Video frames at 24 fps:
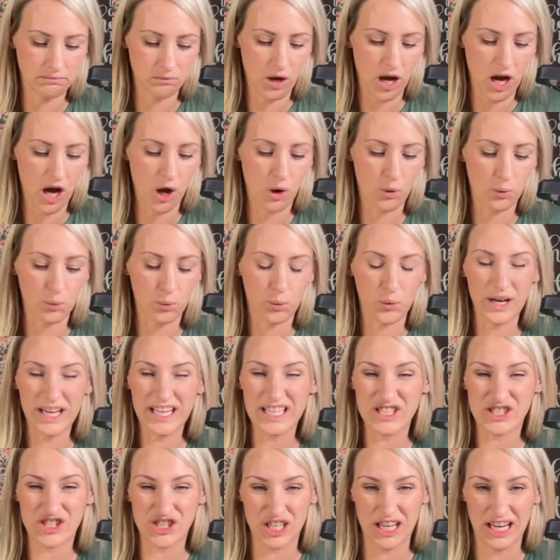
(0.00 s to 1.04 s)
a
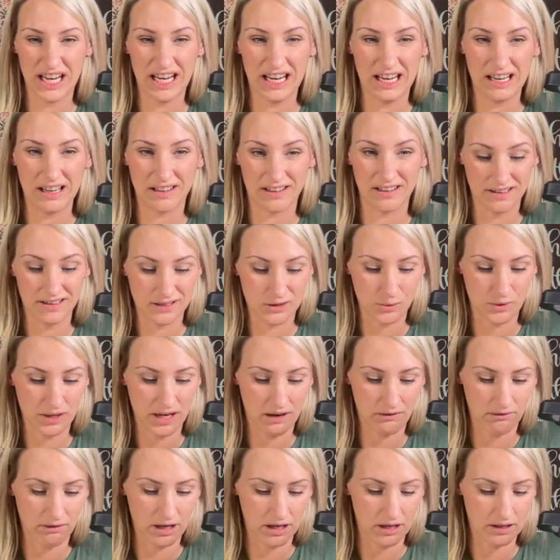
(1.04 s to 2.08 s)
rich ink is what I
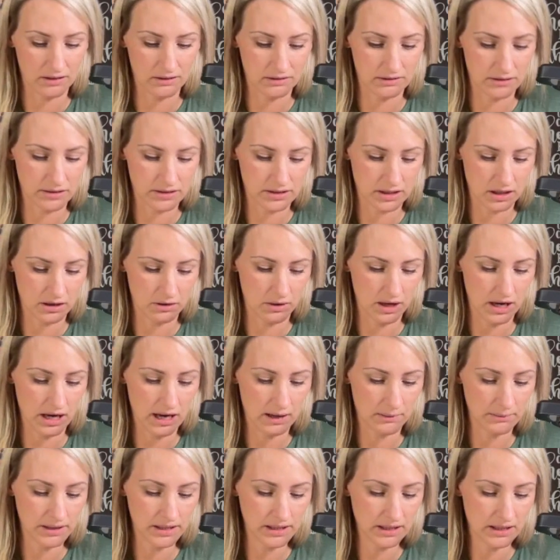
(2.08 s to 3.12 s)
read. So I'm
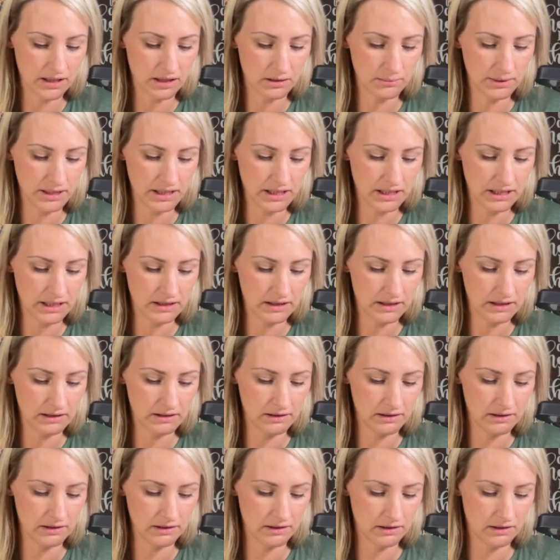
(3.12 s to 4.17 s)
going to come in
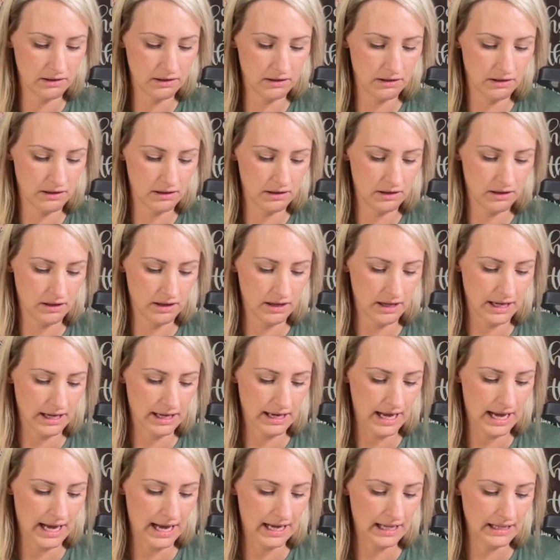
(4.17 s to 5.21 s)
and
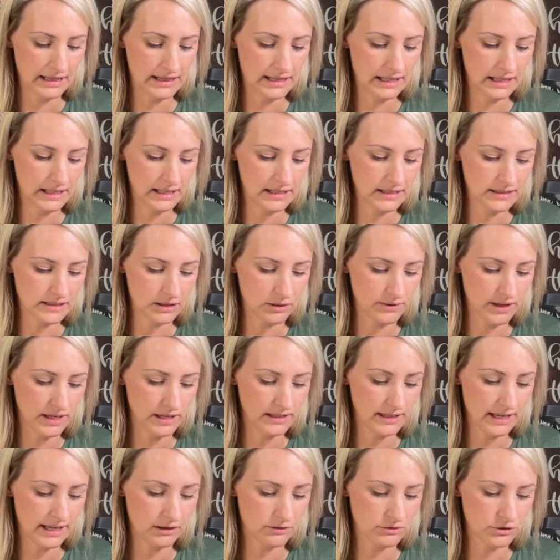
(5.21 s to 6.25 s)
add thickness on that
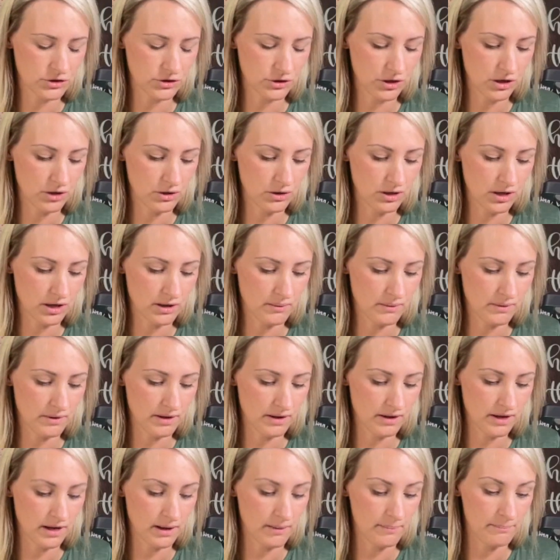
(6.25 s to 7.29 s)
downstroke,
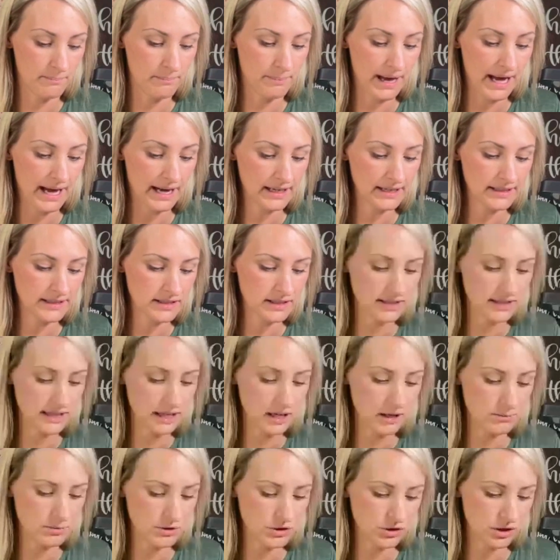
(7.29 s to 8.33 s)
come back into the
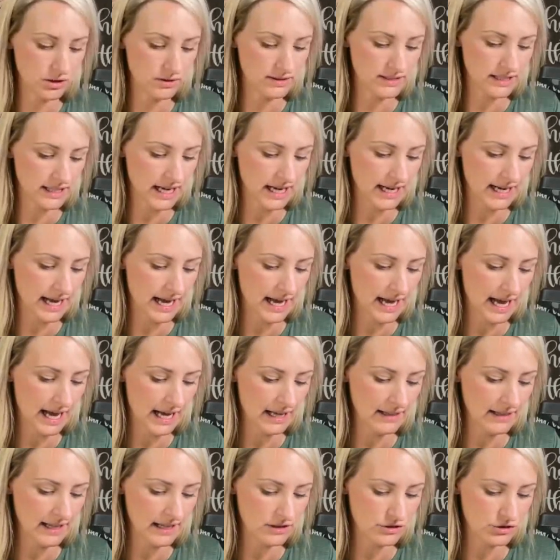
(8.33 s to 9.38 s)
upstroke to kind of hide
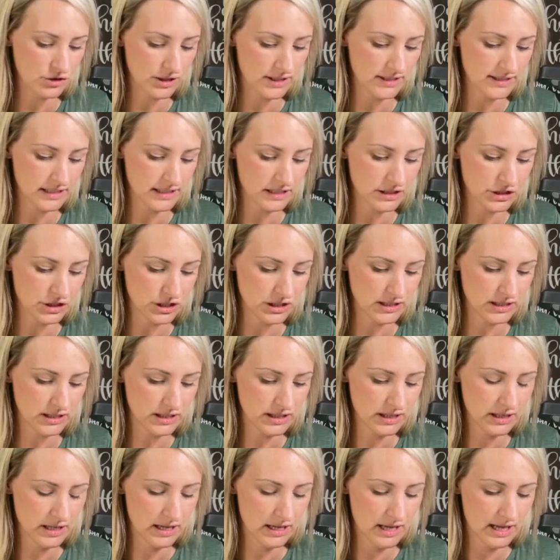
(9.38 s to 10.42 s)
that transition,
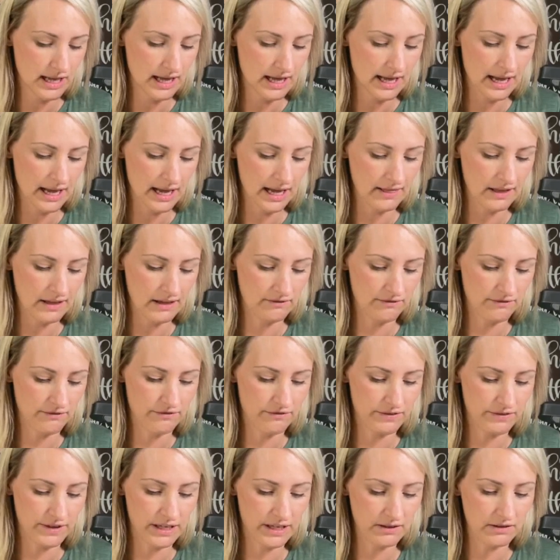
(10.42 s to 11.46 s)
and then
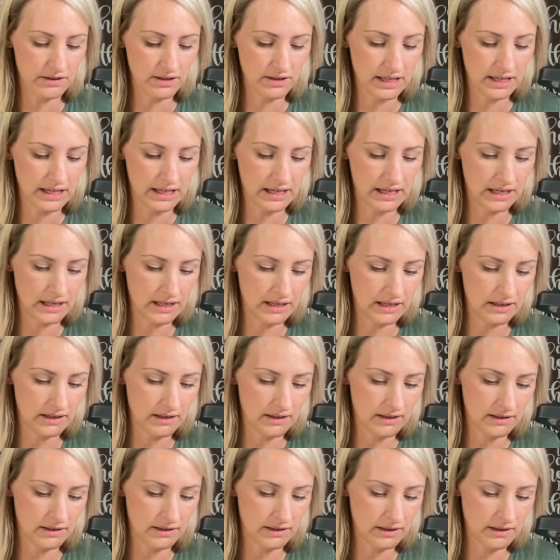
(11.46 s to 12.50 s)
fill in.
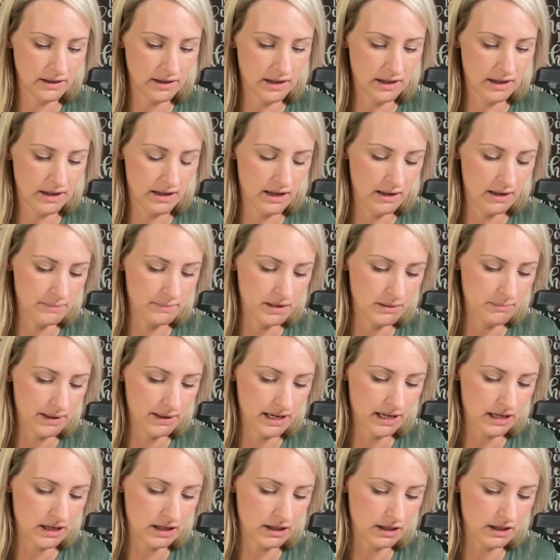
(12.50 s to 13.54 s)
I'm going to make
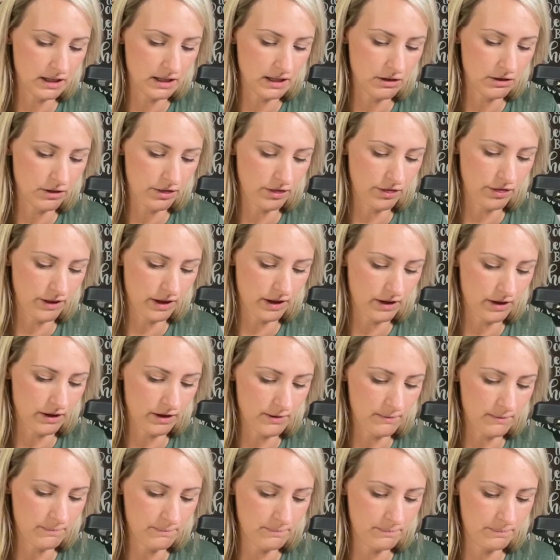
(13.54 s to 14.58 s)
it a little
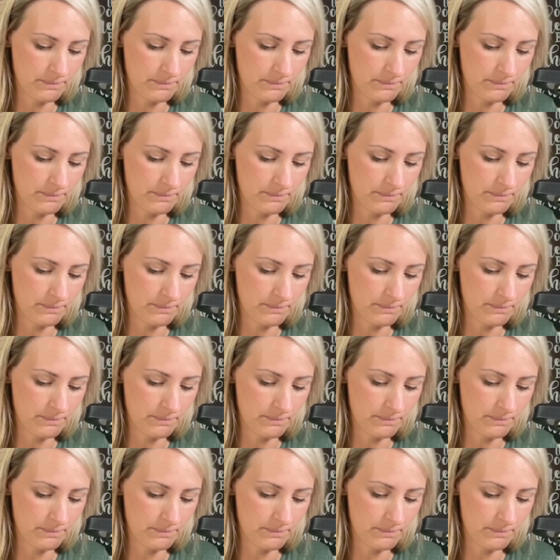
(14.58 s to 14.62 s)
thicker.